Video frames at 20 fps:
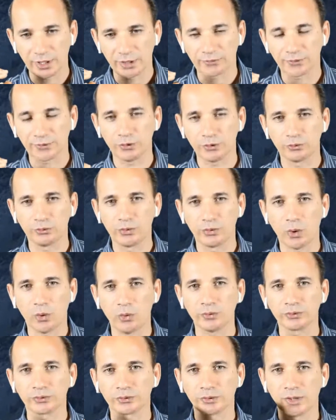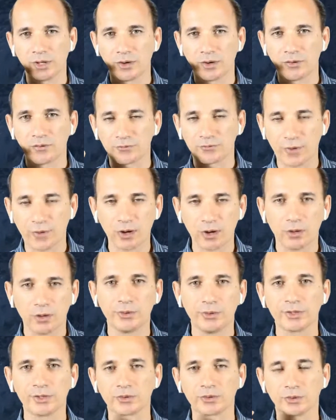If you don't
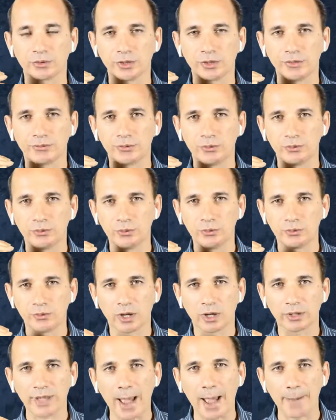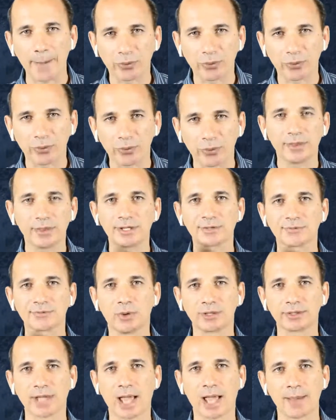follow this, or if you do not apply
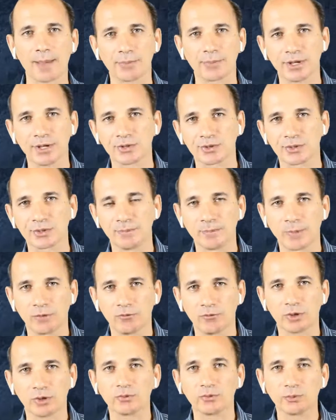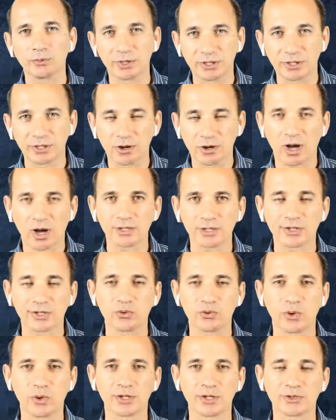this, what happens, what would be the
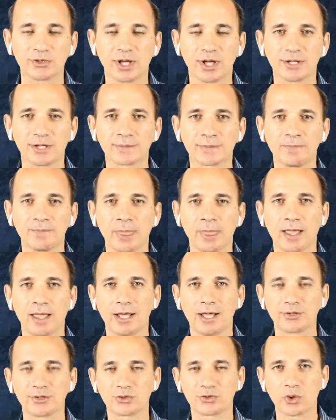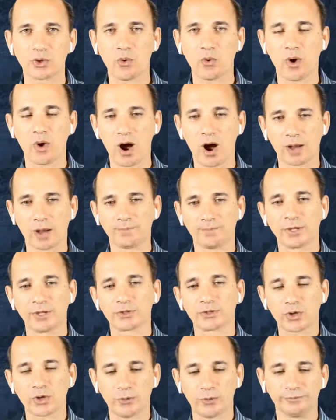consequences, and so on.
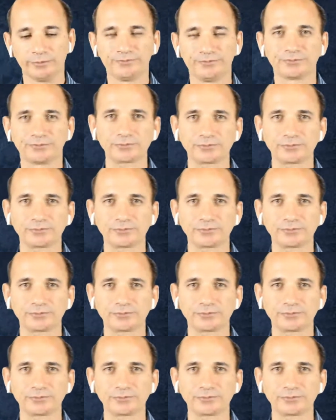So